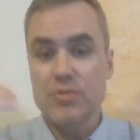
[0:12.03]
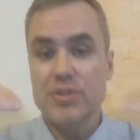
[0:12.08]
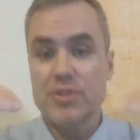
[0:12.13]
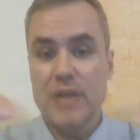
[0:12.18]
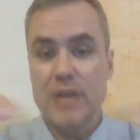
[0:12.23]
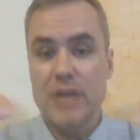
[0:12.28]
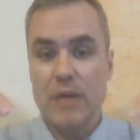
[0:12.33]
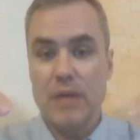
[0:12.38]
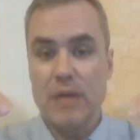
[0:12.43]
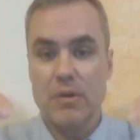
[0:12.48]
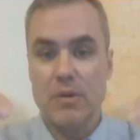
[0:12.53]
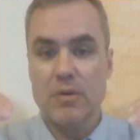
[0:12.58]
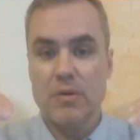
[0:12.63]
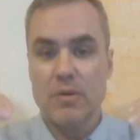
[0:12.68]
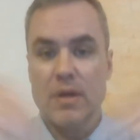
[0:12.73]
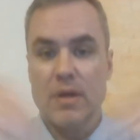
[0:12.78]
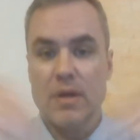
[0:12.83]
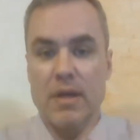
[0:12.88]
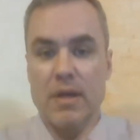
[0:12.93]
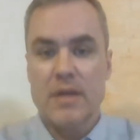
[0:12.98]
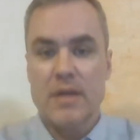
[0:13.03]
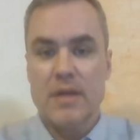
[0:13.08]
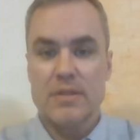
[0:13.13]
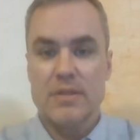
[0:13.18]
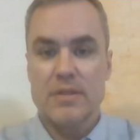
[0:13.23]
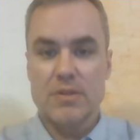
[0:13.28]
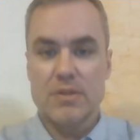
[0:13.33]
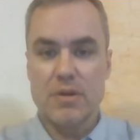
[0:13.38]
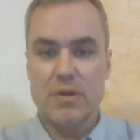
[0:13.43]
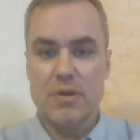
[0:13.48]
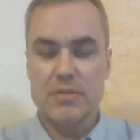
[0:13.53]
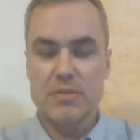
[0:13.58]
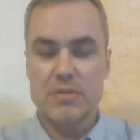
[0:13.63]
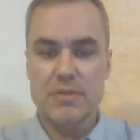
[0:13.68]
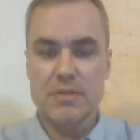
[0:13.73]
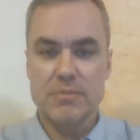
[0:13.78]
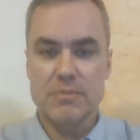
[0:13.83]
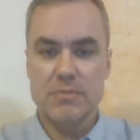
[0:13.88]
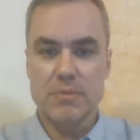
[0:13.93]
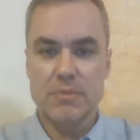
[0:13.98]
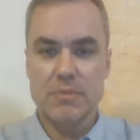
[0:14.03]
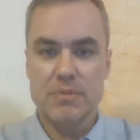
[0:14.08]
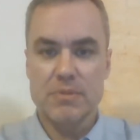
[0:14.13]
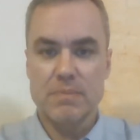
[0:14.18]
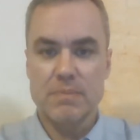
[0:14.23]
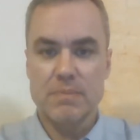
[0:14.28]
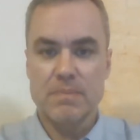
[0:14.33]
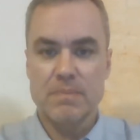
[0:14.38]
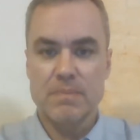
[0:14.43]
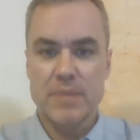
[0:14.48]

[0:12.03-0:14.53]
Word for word: shallow to cause symptoms.